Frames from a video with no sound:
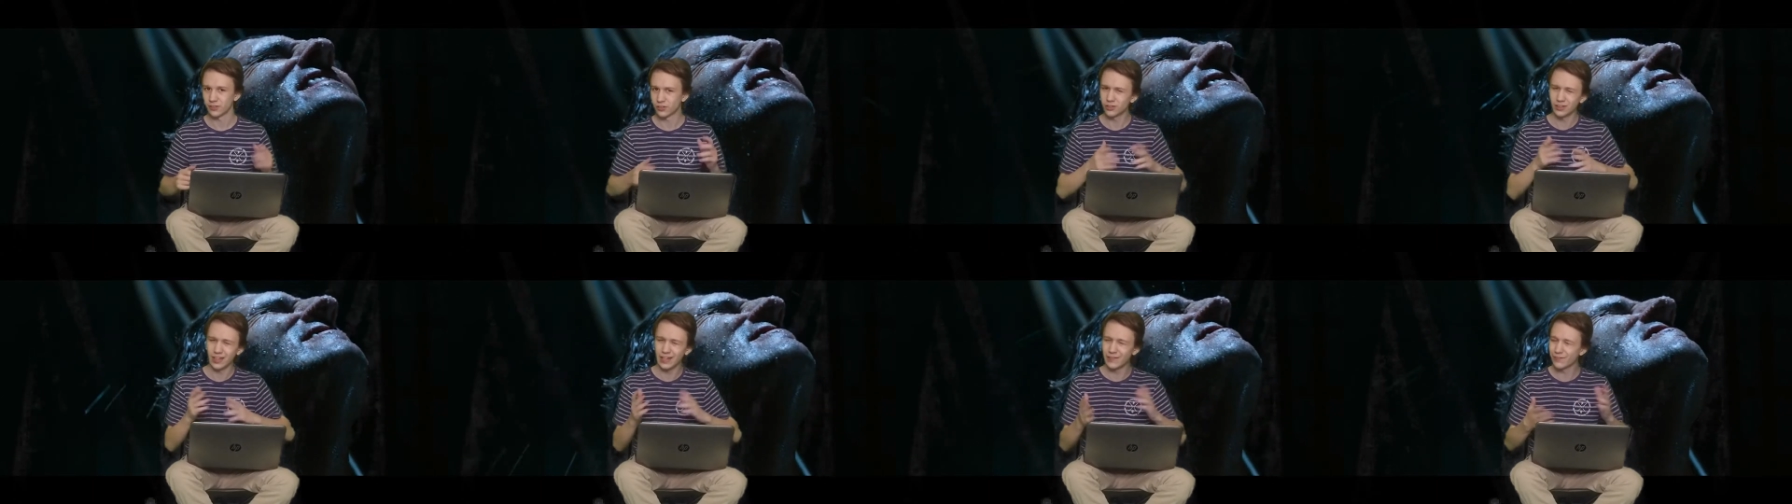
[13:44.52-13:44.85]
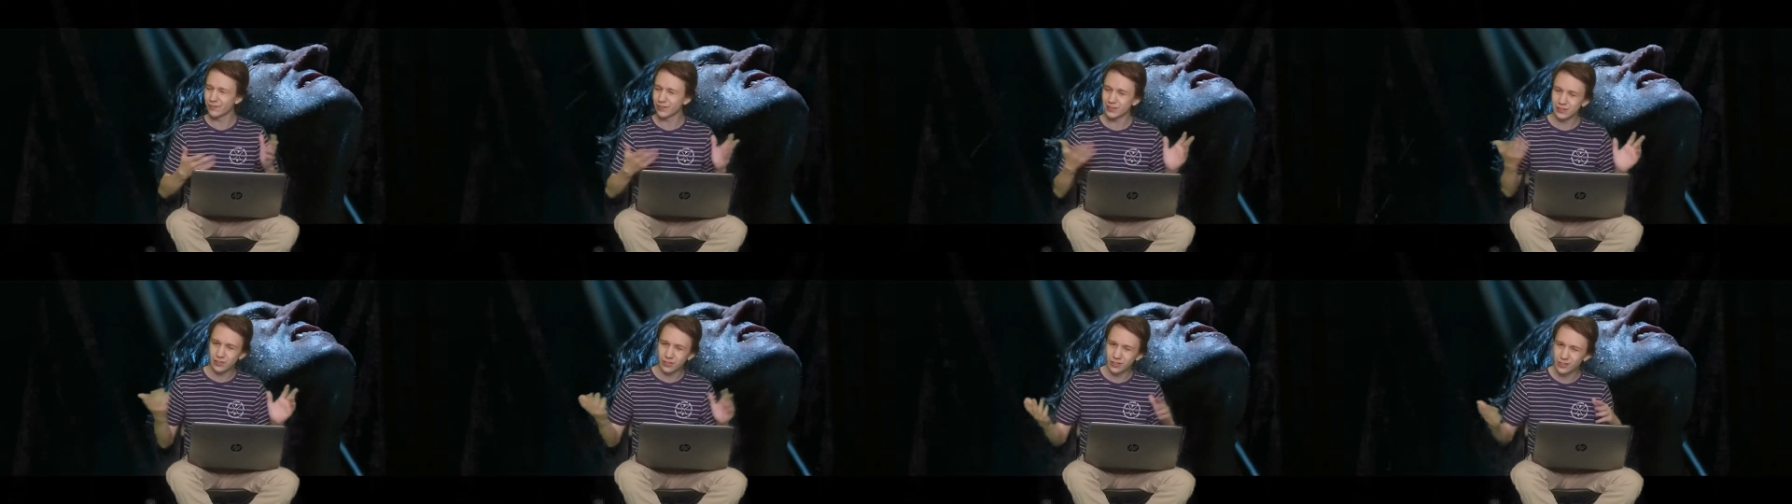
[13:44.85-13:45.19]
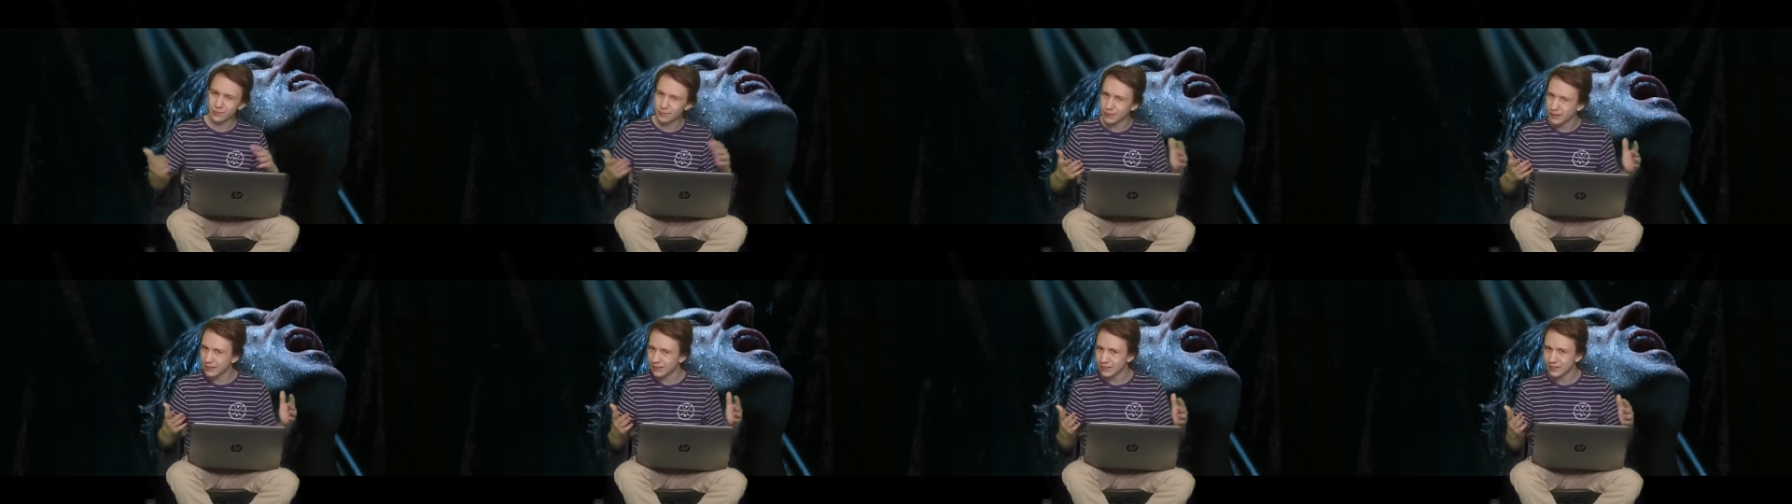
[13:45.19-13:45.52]
two levels is not
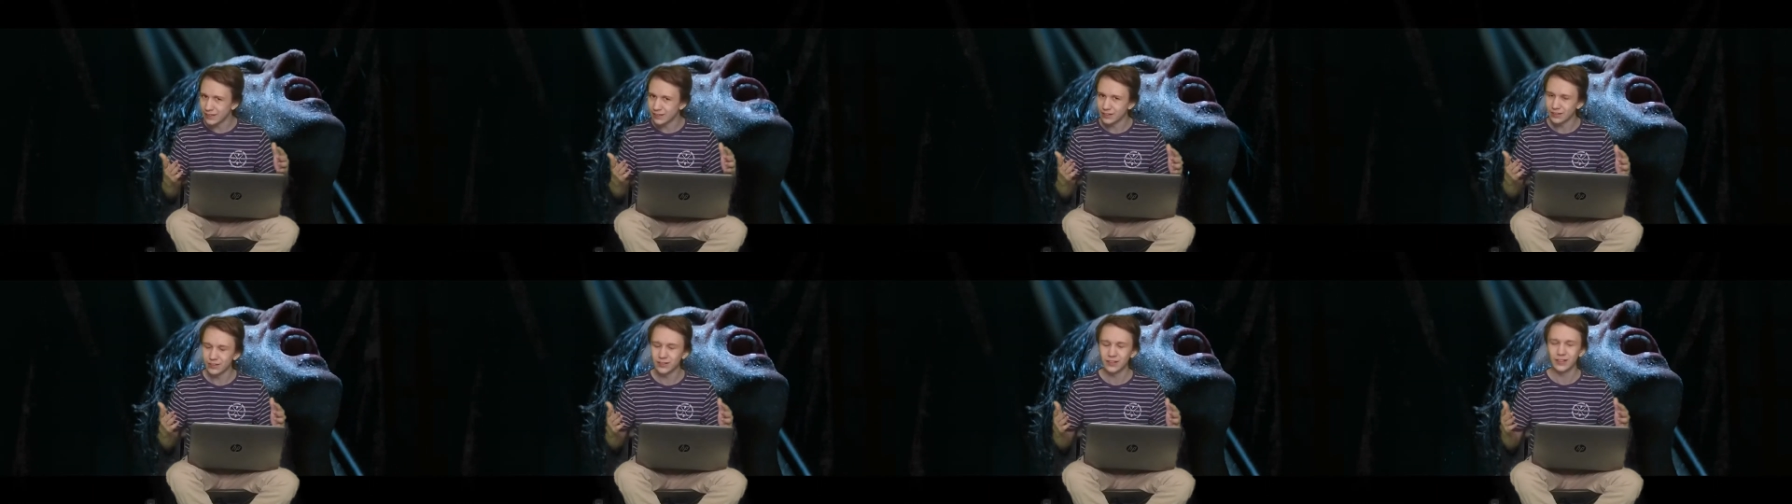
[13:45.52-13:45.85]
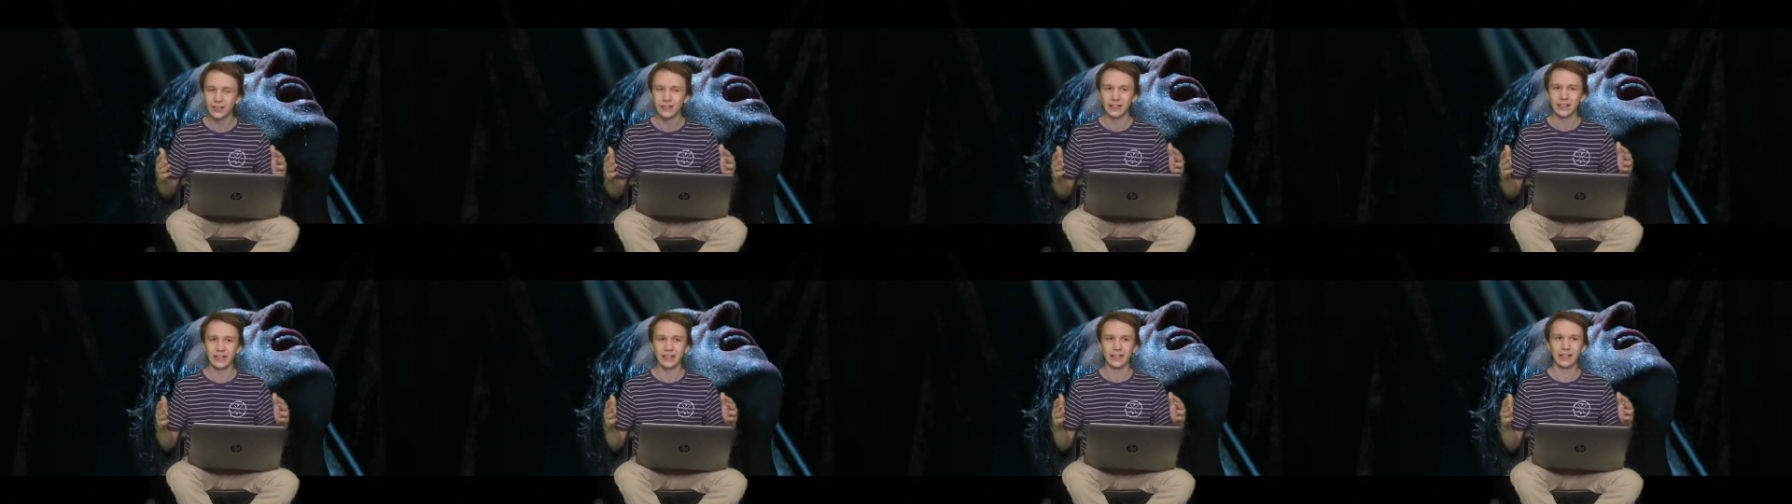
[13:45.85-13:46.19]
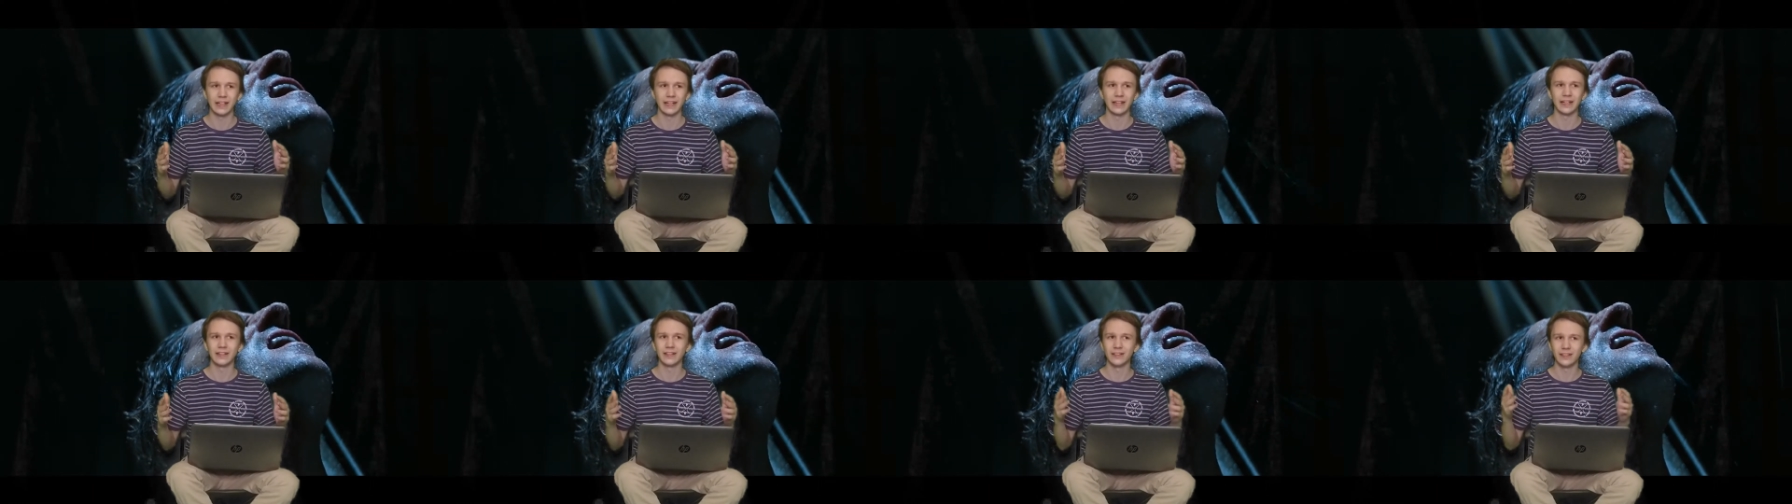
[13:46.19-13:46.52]
a big deal.
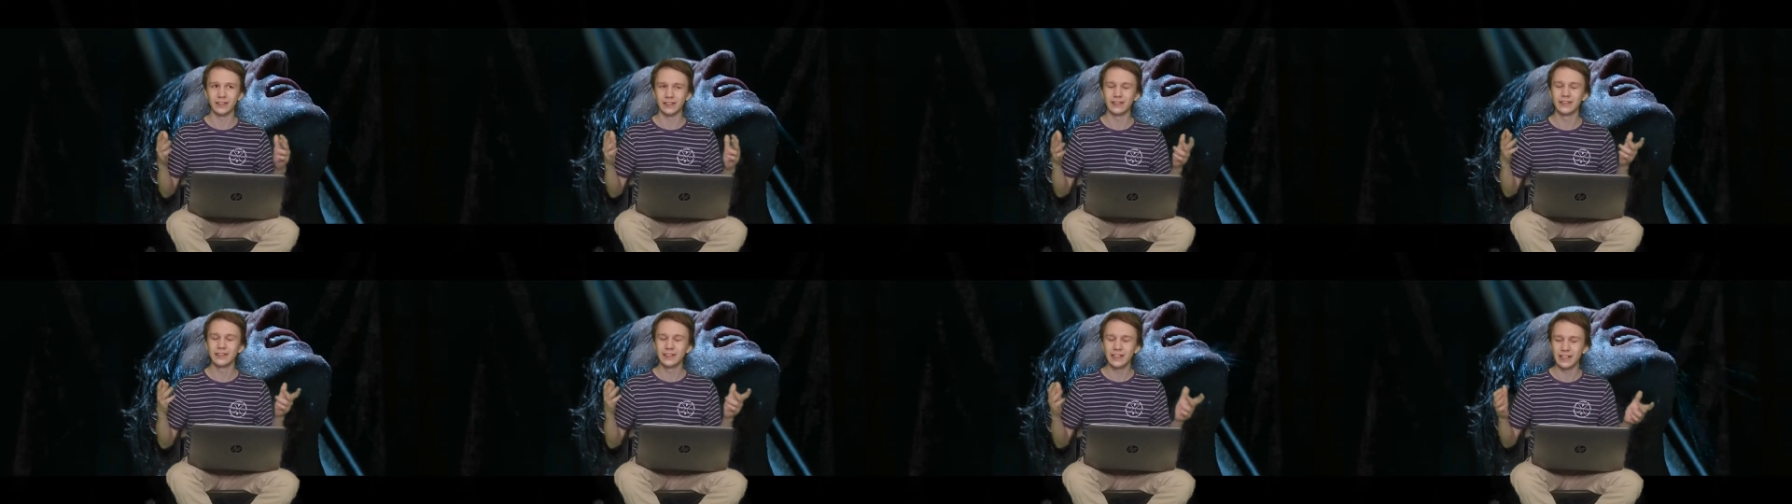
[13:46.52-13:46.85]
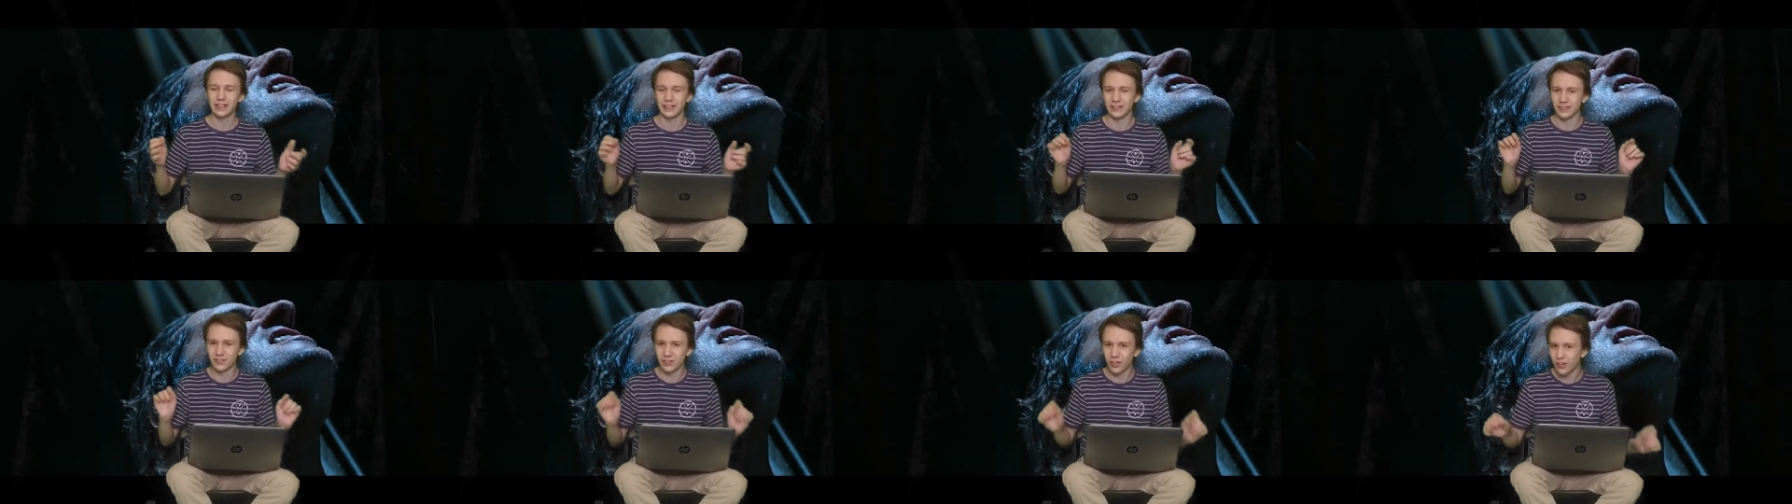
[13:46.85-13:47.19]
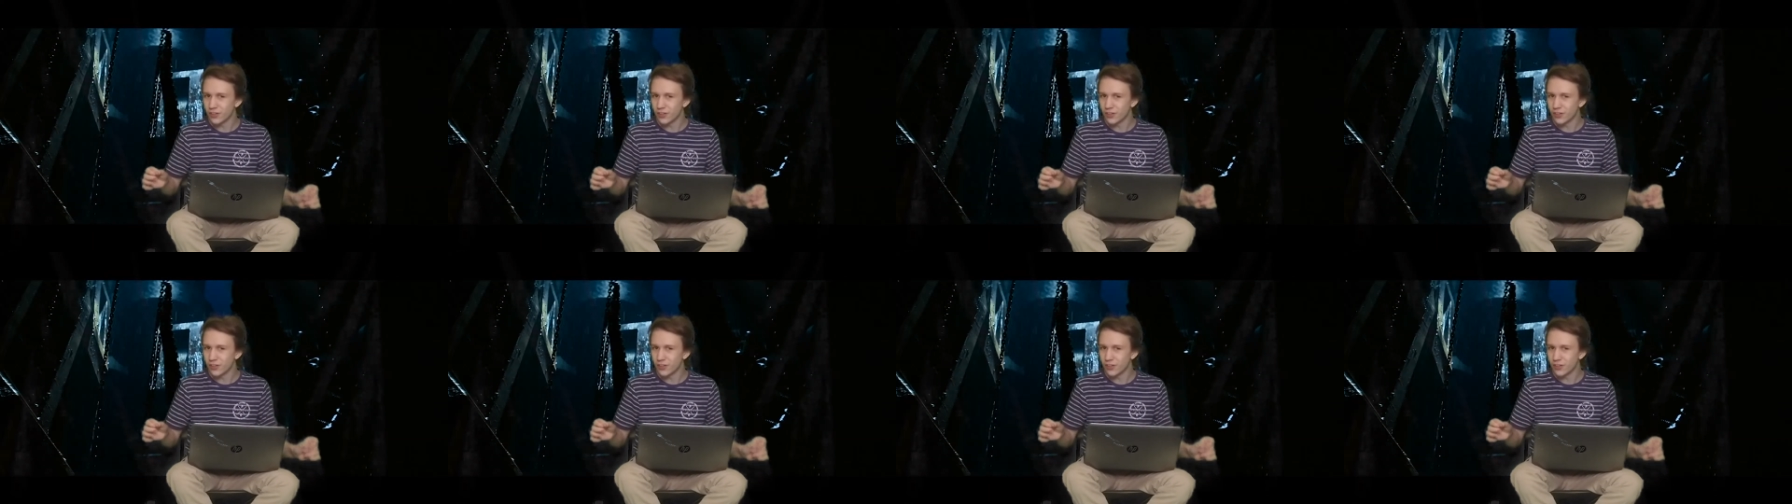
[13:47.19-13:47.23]
And yes,